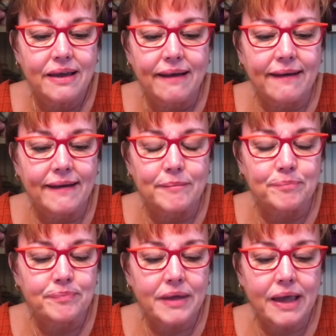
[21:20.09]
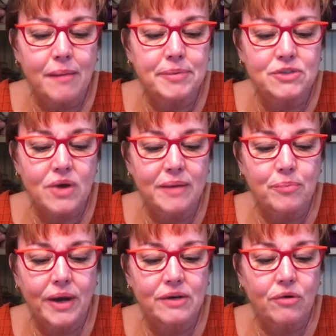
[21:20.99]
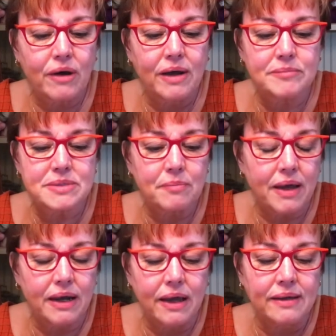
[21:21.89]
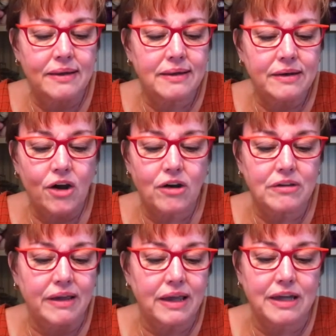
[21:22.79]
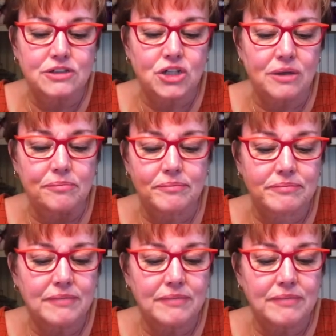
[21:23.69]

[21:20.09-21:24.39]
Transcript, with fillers: cup of dried breadcrumbs, an onion, garlic, ketchup.